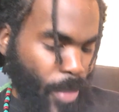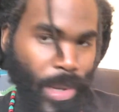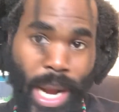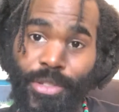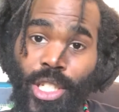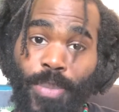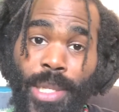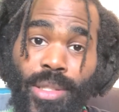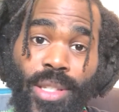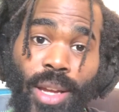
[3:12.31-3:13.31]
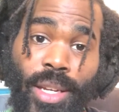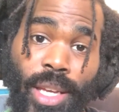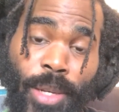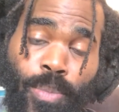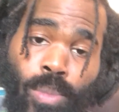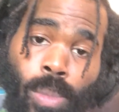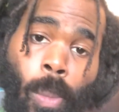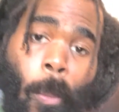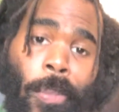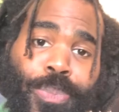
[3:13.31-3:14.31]
but I've just been studying
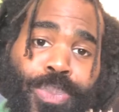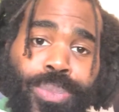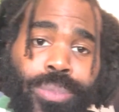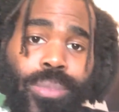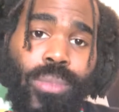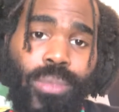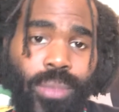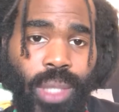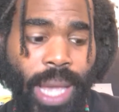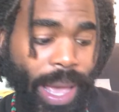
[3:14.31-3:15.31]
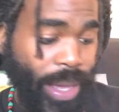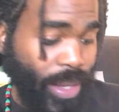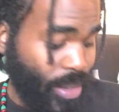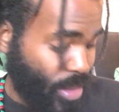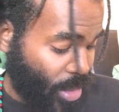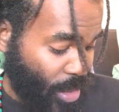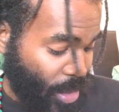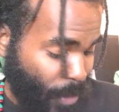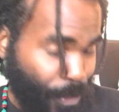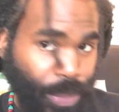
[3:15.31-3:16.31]
and
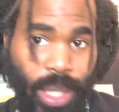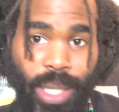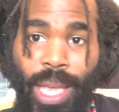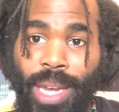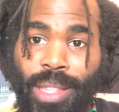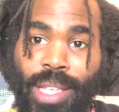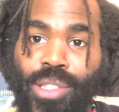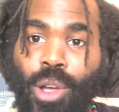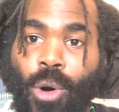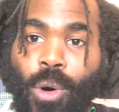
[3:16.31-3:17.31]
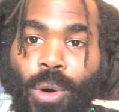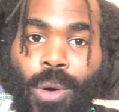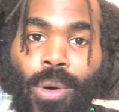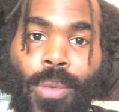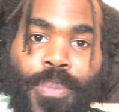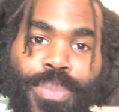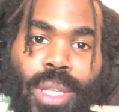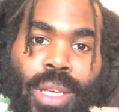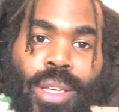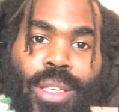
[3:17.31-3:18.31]
getting this whole
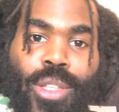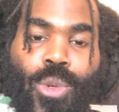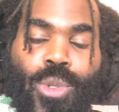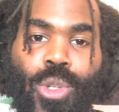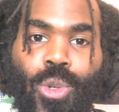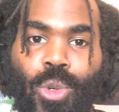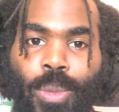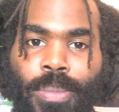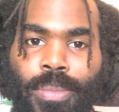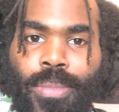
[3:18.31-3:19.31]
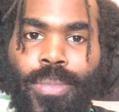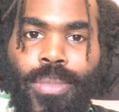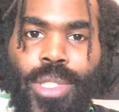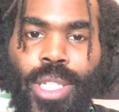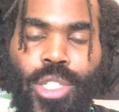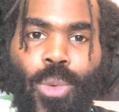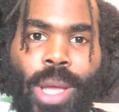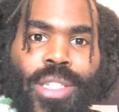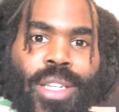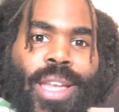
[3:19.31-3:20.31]
YouTube
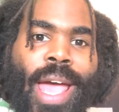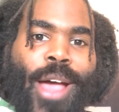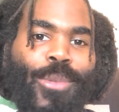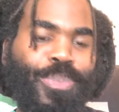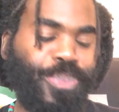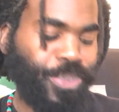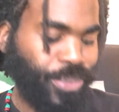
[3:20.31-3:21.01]
situation down,